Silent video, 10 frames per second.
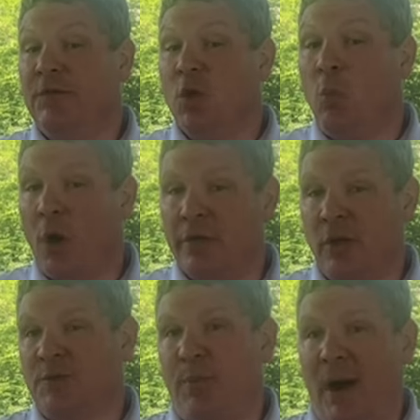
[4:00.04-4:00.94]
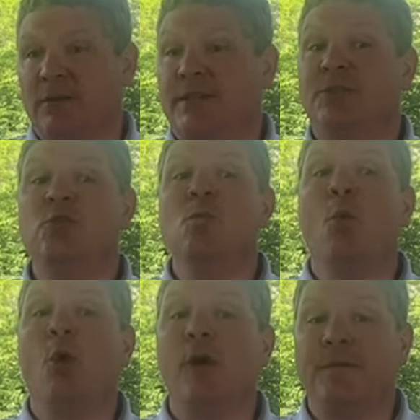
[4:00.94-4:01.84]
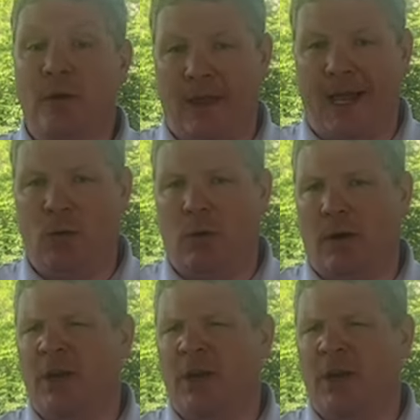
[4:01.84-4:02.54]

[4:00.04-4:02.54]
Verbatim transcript: you're one of those buyers that do more of the legwork,